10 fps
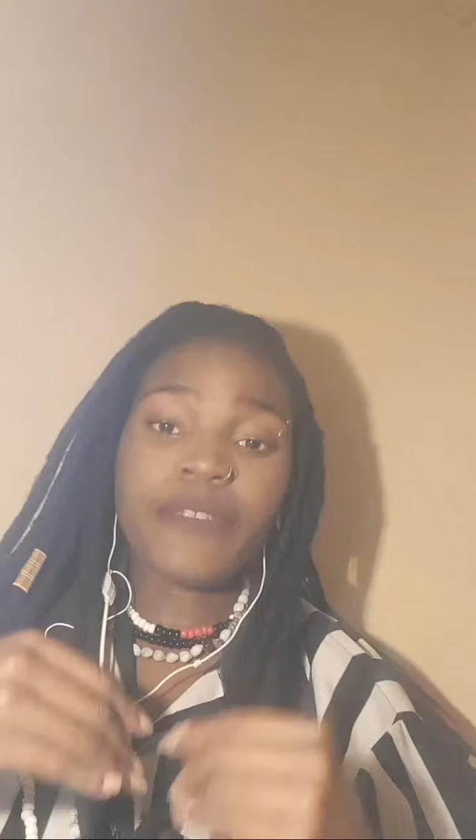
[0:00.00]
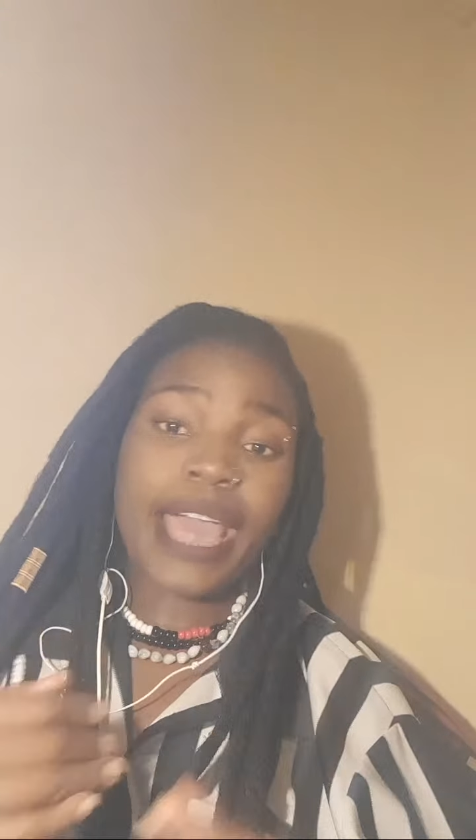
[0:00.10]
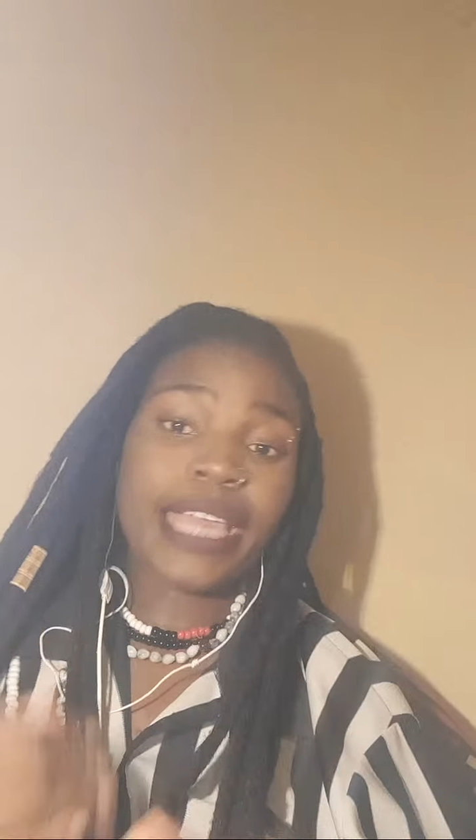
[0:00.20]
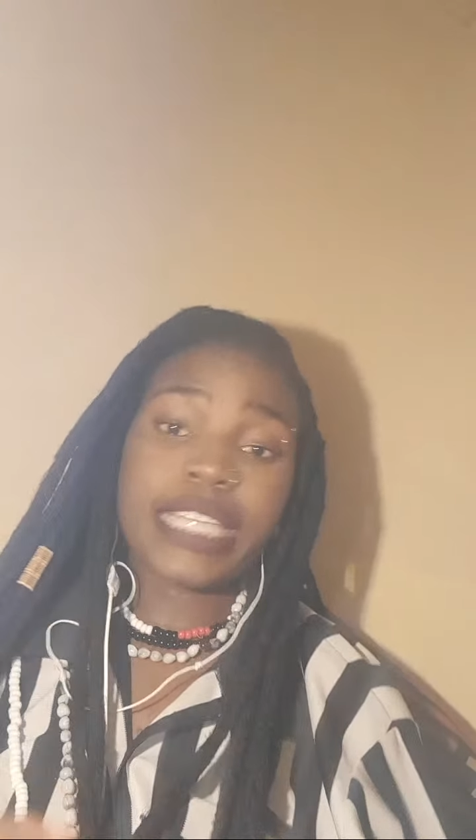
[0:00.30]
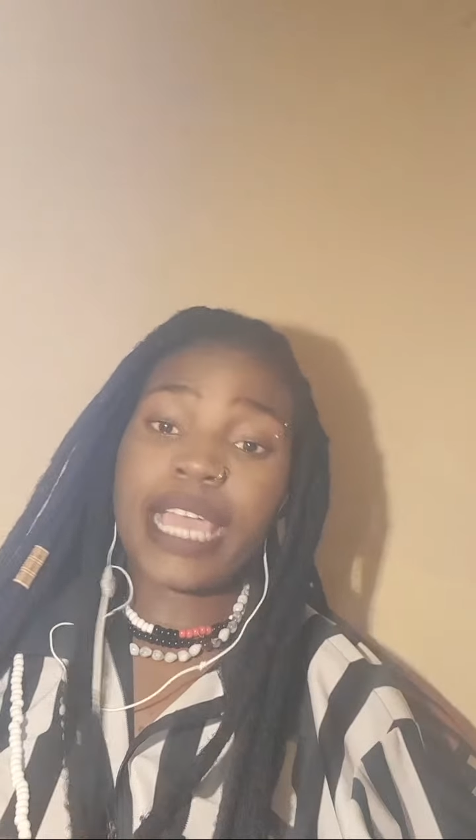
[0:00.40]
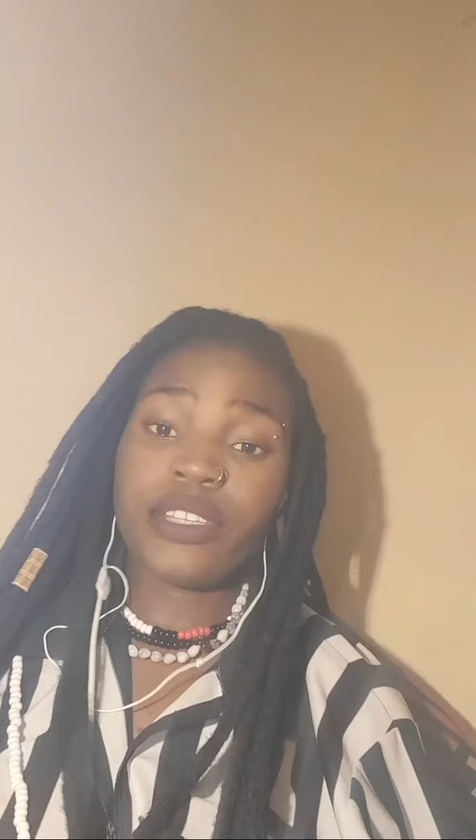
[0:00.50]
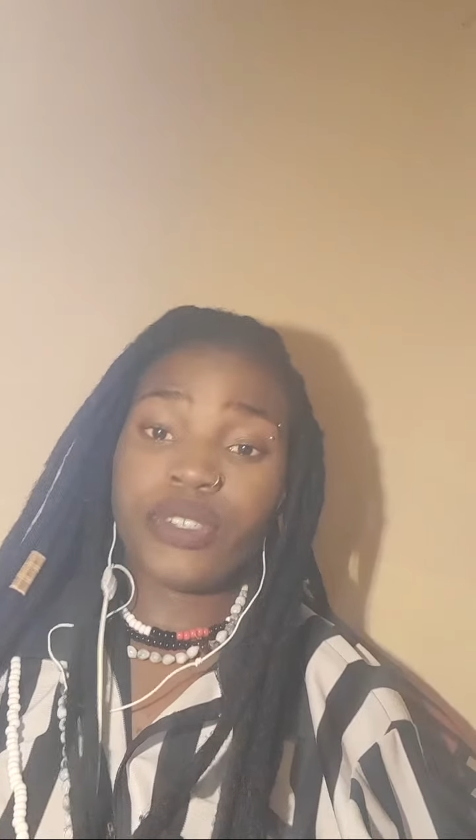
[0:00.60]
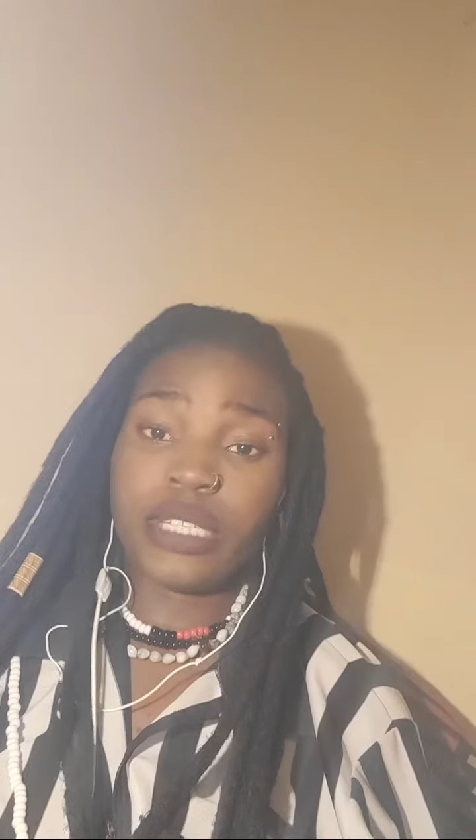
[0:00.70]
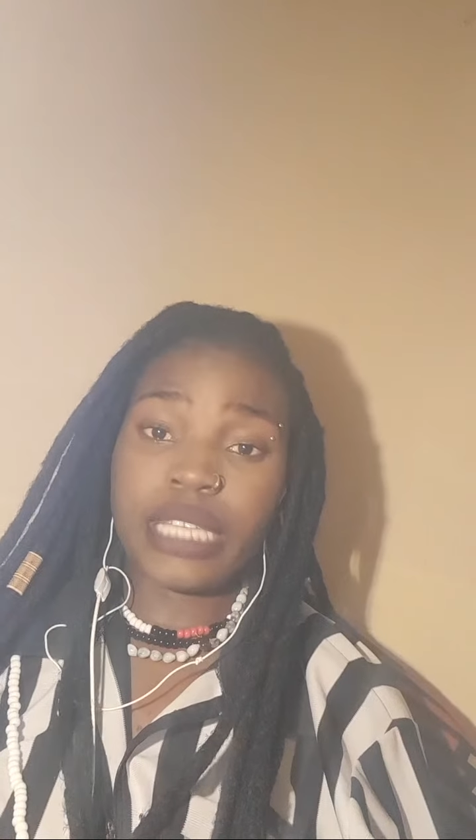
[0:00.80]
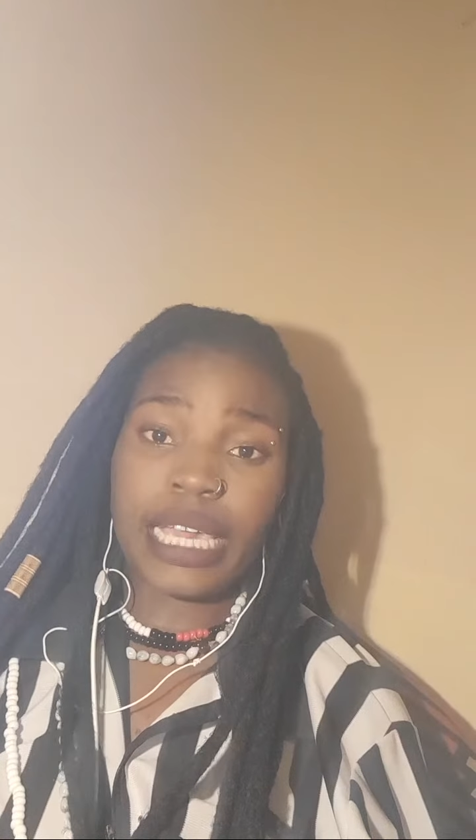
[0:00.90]
I die
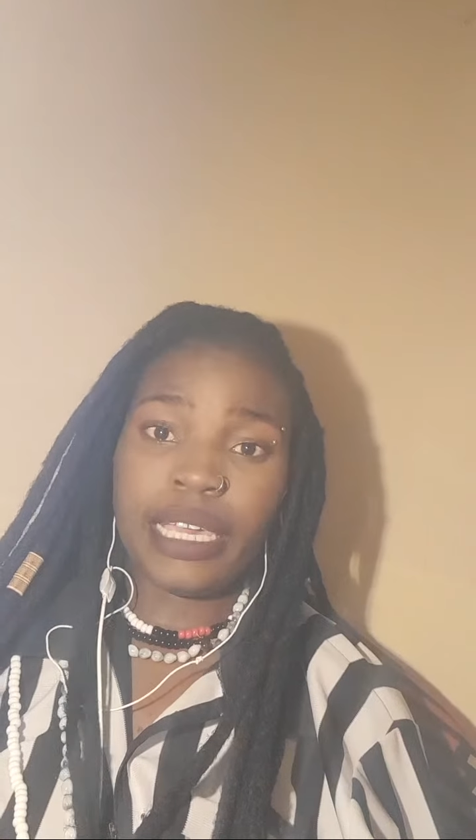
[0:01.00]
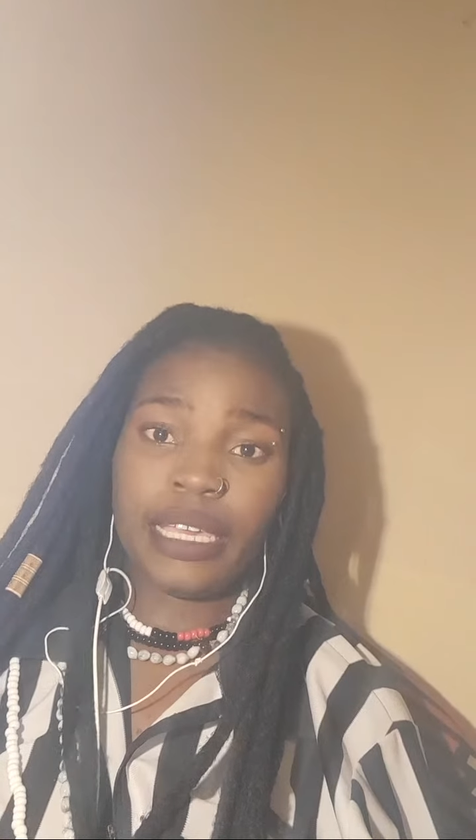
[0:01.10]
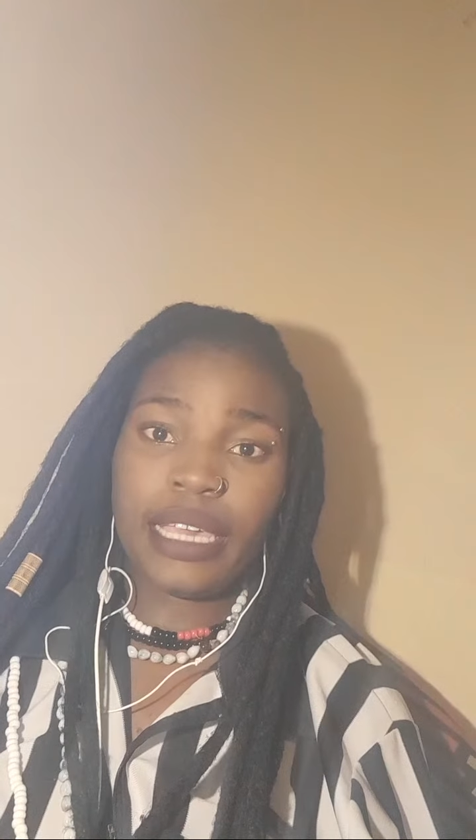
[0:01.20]
today